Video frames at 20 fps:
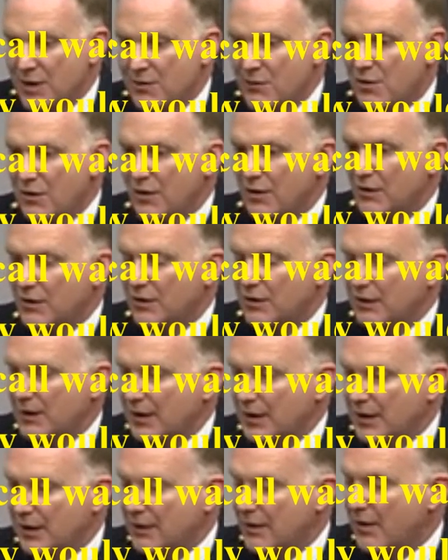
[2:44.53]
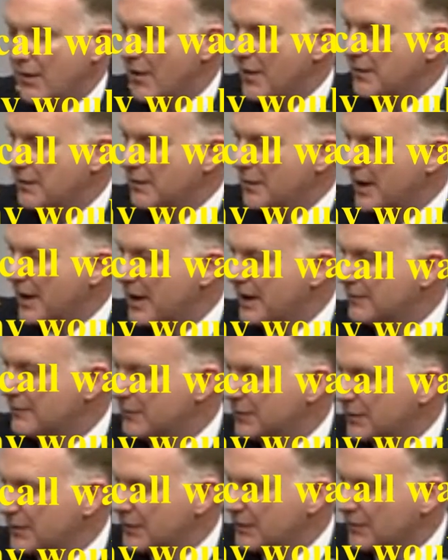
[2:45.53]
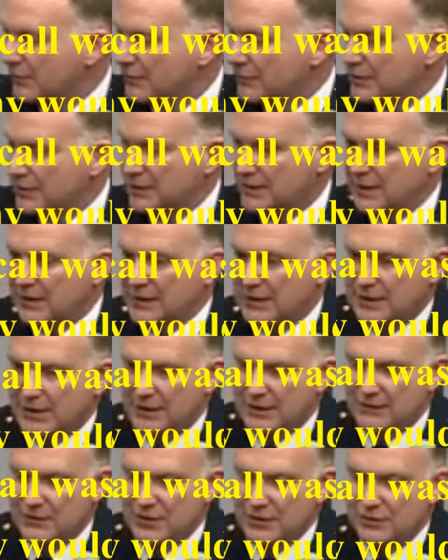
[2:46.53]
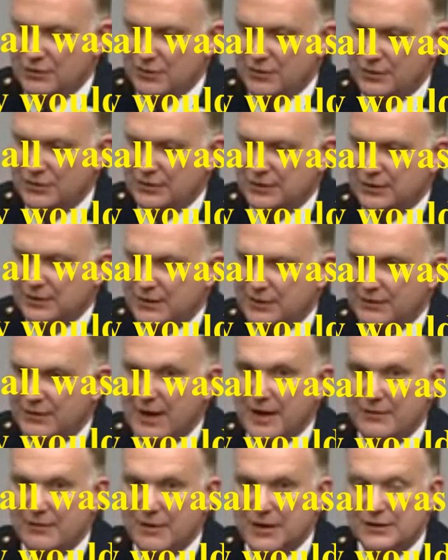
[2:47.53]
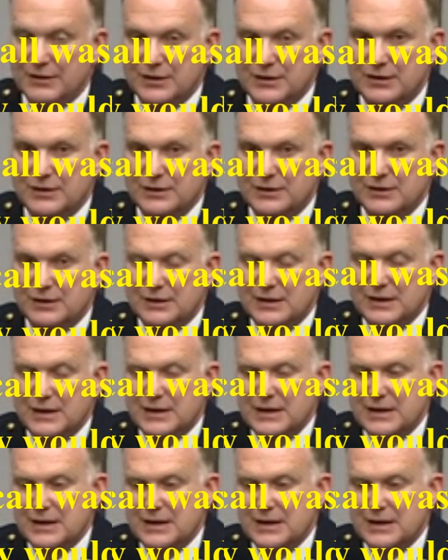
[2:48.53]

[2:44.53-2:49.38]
We were on the line with those individuals of that residence,